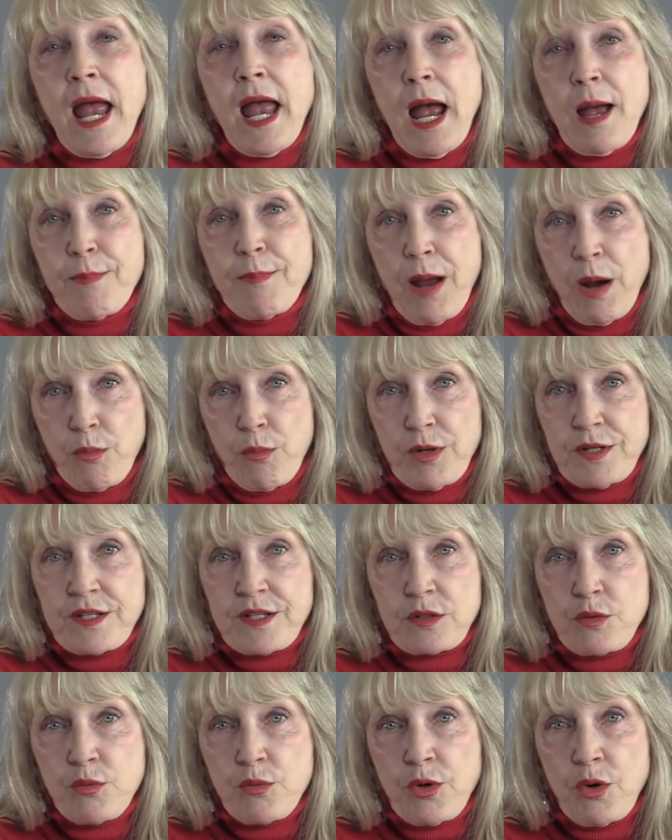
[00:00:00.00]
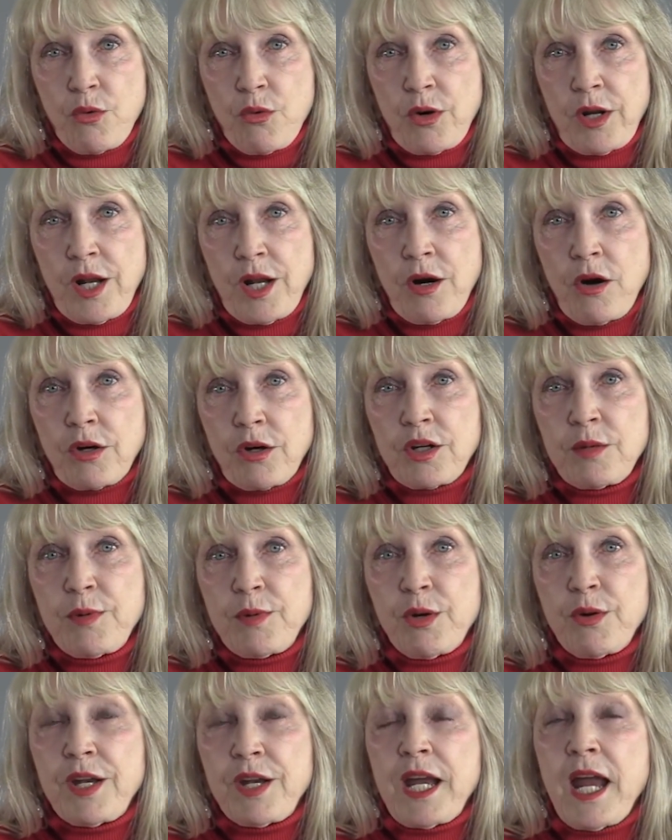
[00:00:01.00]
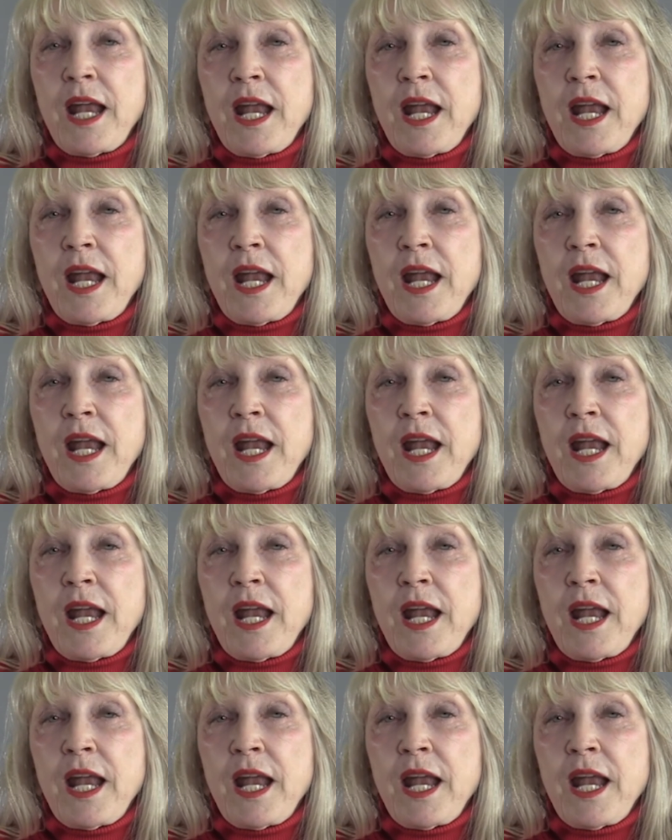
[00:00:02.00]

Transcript: about what's going on in our community